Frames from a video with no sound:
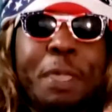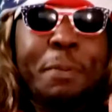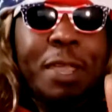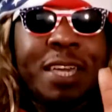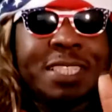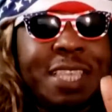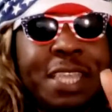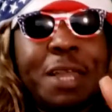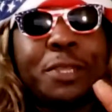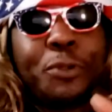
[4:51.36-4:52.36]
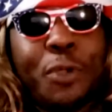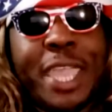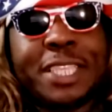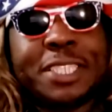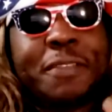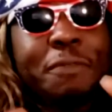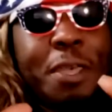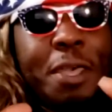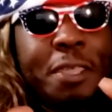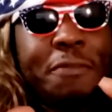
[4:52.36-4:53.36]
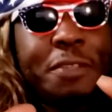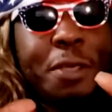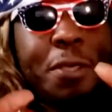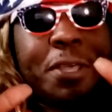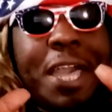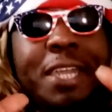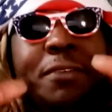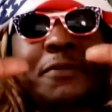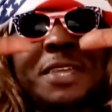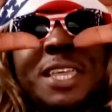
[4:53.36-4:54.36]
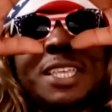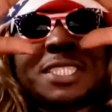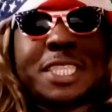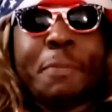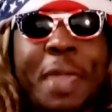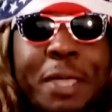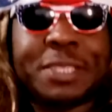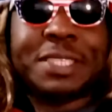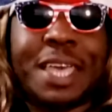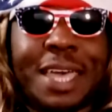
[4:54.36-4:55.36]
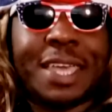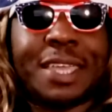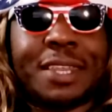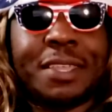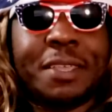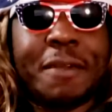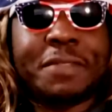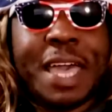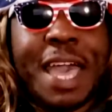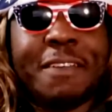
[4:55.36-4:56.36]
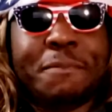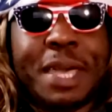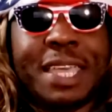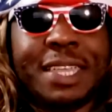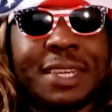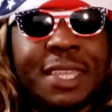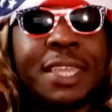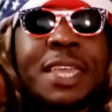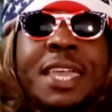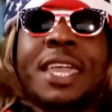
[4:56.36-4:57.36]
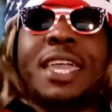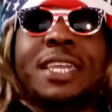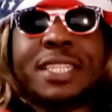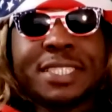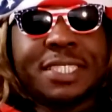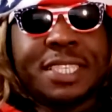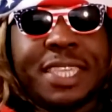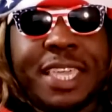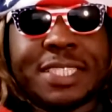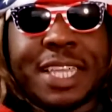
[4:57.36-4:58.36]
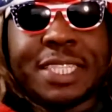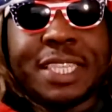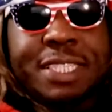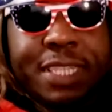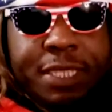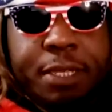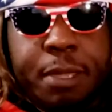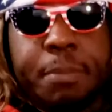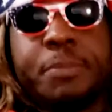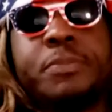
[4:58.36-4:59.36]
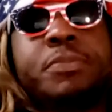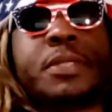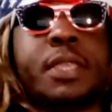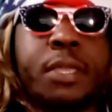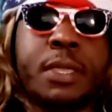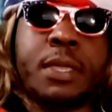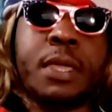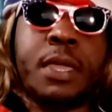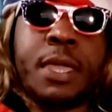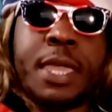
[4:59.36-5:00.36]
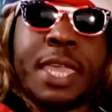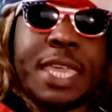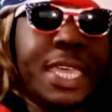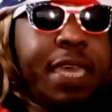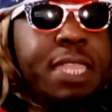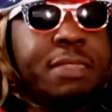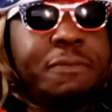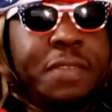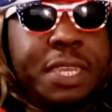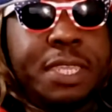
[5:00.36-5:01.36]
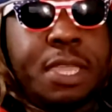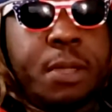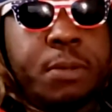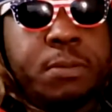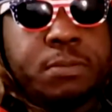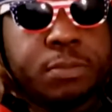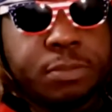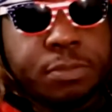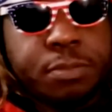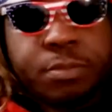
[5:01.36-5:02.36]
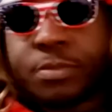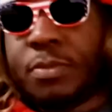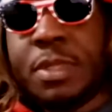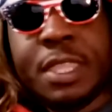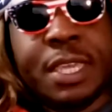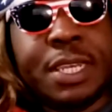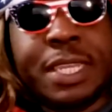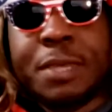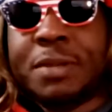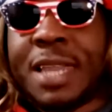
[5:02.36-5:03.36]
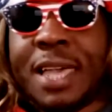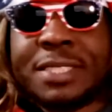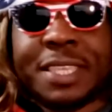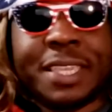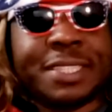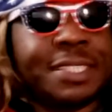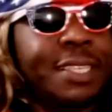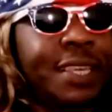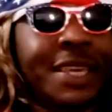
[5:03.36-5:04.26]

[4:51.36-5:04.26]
people are gonna say y'all are crazy if y'all if y'all kind of step outside of the hive mind and listen to things like this. Listen up. In the video, Lil Nas X